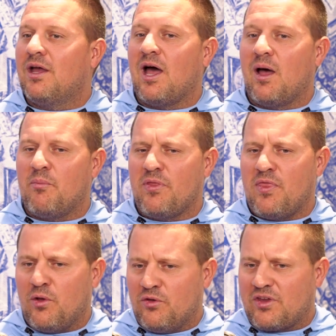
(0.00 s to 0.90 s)
But
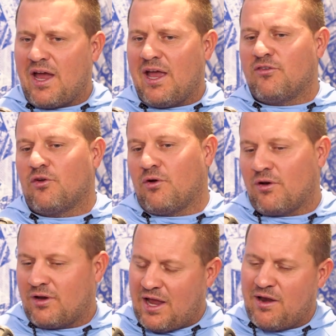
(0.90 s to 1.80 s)
those guys
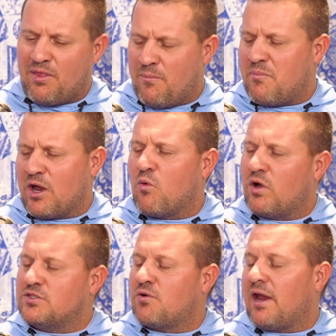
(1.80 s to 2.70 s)
are kind of the big
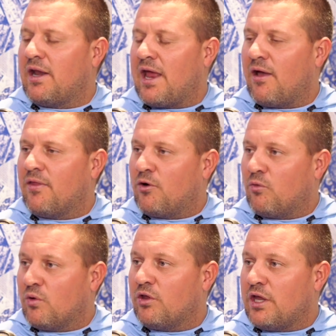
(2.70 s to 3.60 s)
ones right now that are
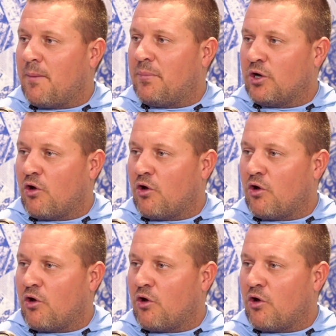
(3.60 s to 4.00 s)
really up and